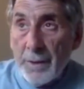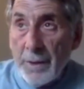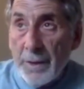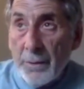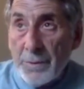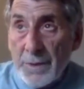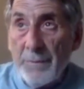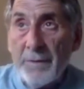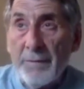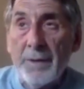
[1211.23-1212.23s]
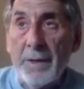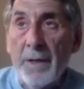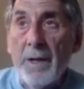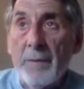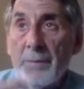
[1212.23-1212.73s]
and there was something very
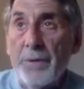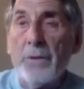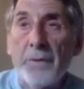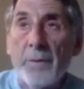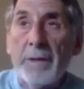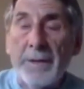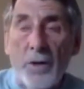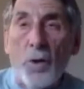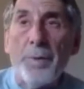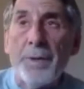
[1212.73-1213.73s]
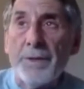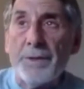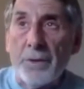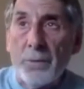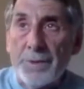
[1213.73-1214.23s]
beautiful about the openness
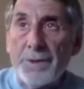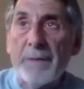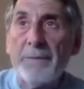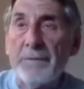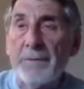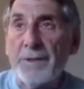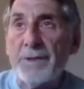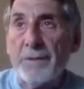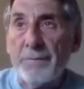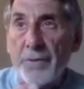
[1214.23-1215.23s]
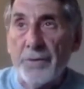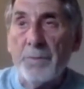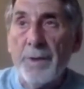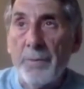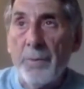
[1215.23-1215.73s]
and the receptiveness of those
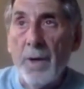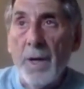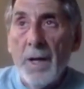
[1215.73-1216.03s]
people.